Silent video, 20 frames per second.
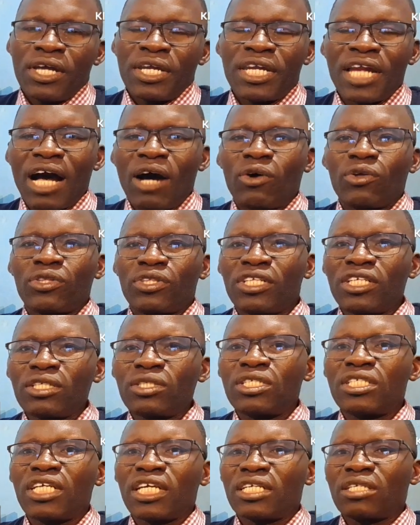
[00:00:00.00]
Now,
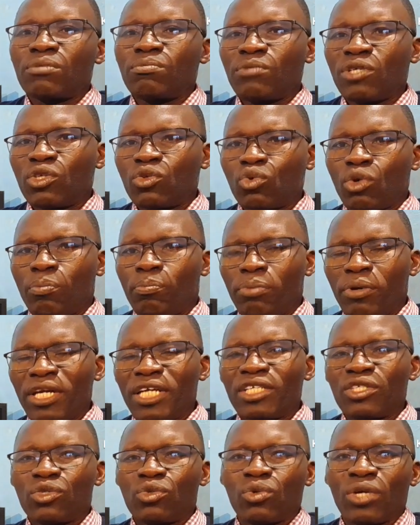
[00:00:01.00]
this takes me to a
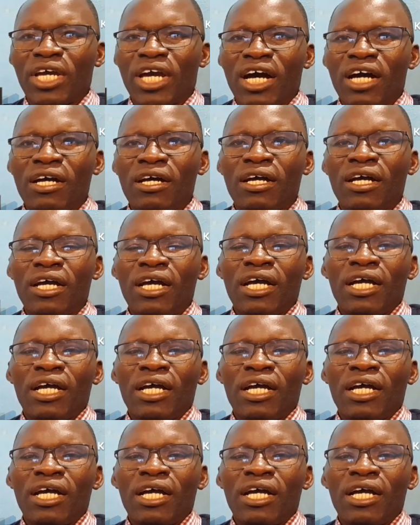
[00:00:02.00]
place where